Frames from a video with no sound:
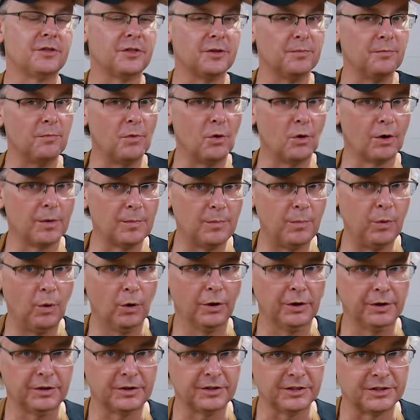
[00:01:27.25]
the more
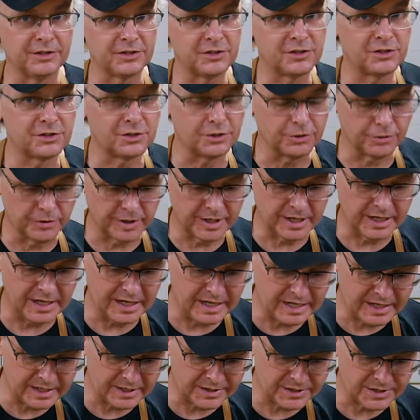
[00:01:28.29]
important that stirring
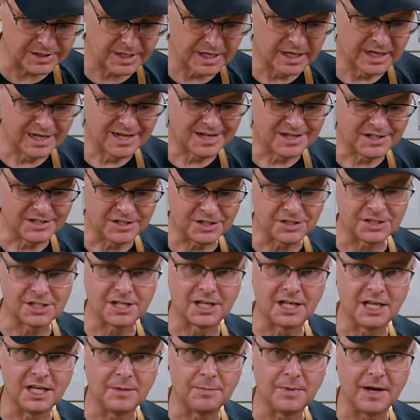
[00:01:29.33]
is just
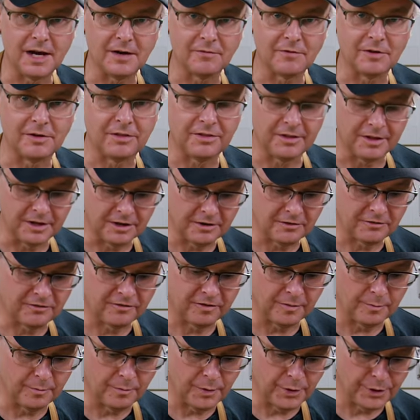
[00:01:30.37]
to keep everything
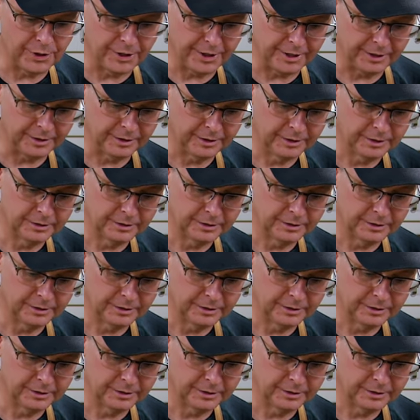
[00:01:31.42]
from burning.